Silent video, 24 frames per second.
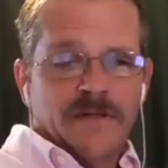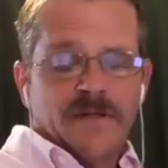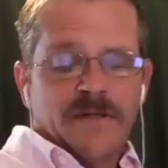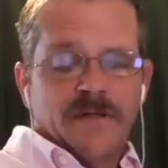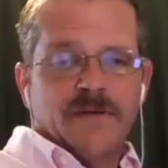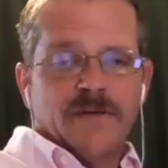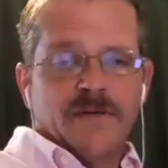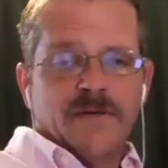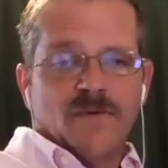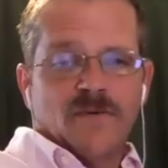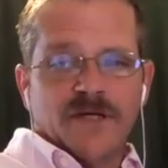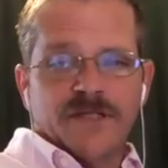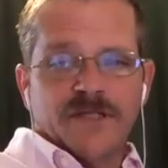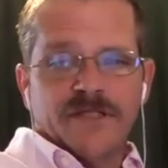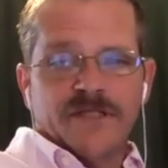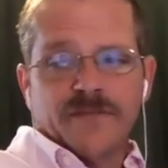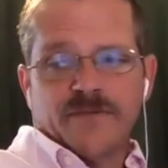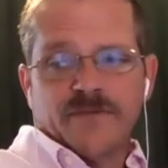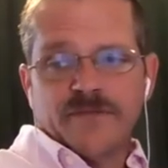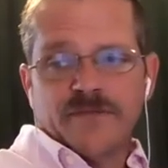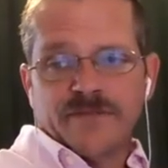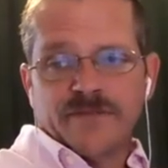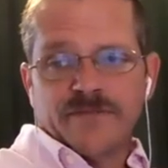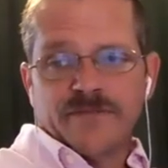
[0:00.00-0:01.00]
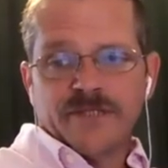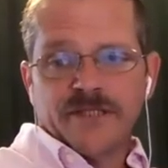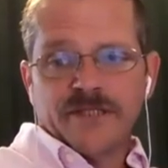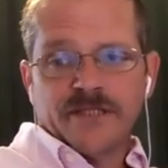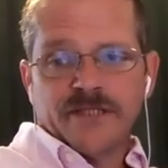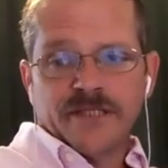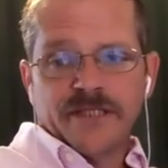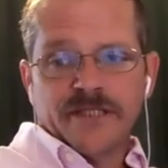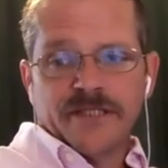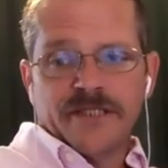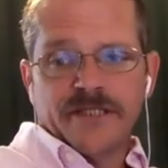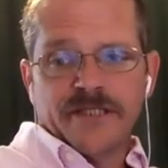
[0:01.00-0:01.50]
It was
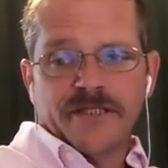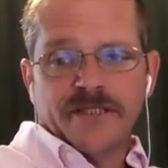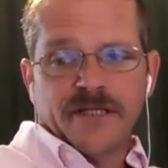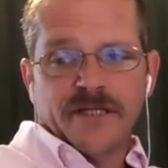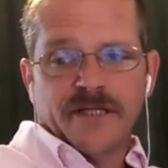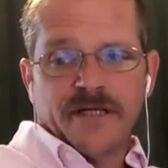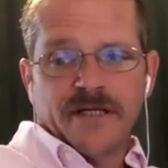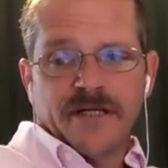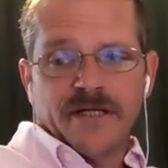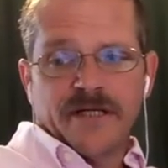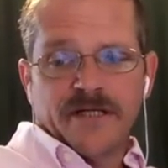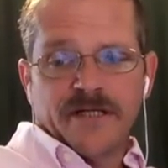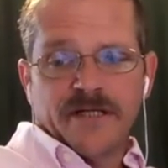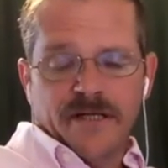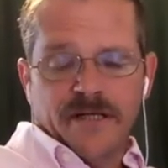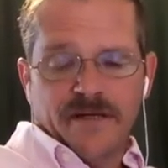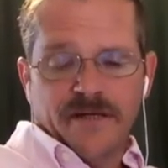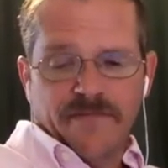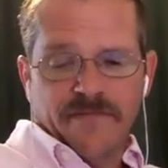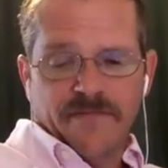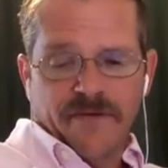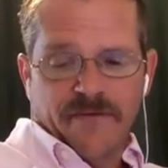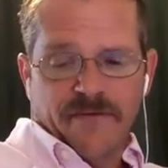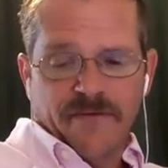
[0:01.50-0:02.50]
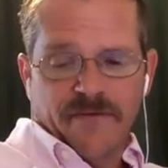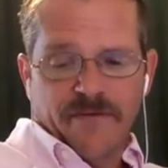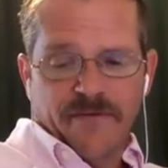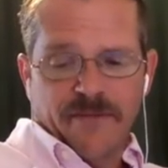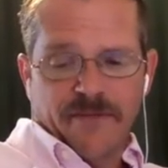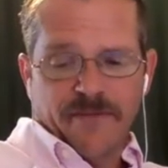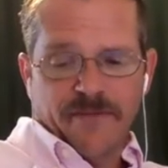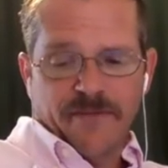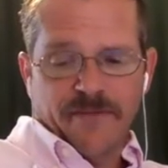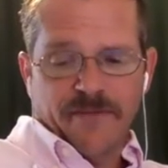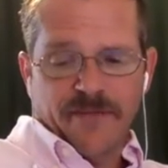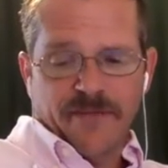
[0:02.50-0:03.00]
originally designed, if I
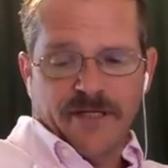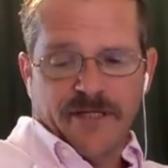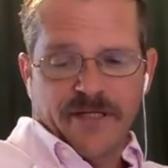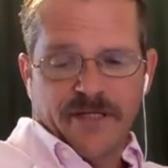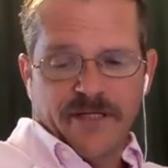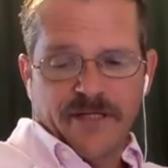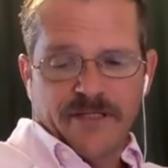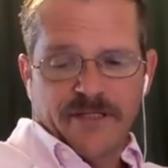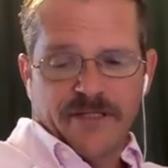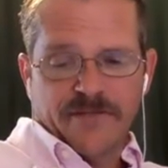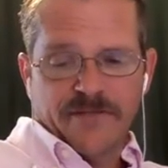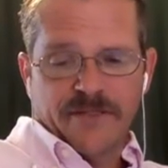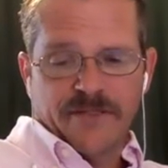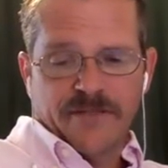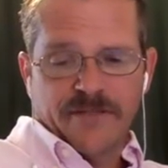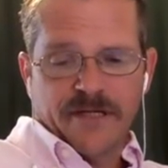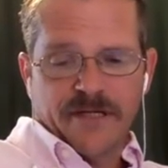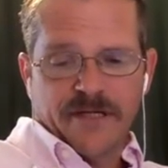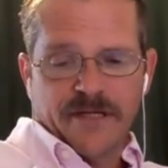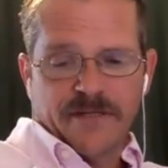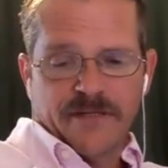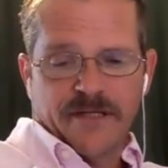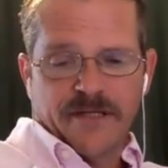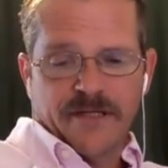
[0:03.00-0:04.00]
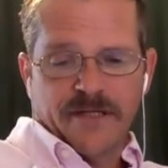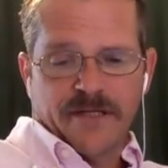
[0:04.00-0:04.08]
remember my history correctly,